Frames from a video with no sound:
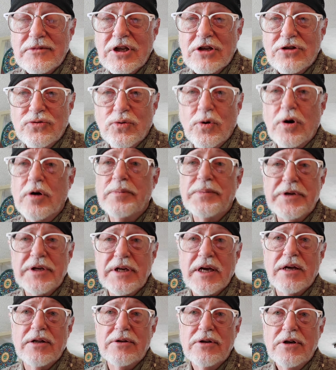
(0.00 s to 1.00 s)
Swore up and
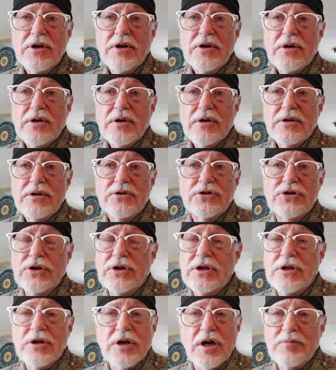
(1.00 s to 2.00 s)
down. She
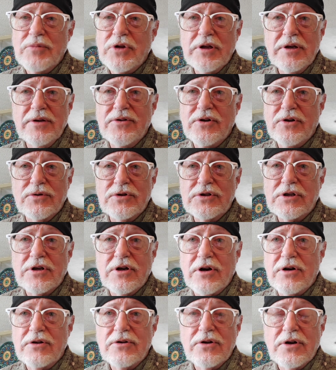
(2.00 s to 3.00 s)
could not believe there was a
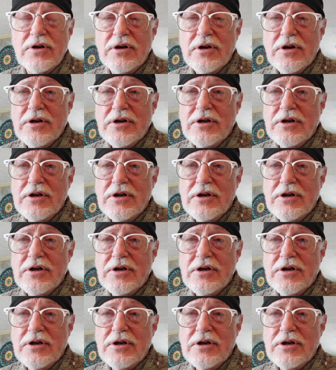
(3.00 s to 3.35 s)
car there.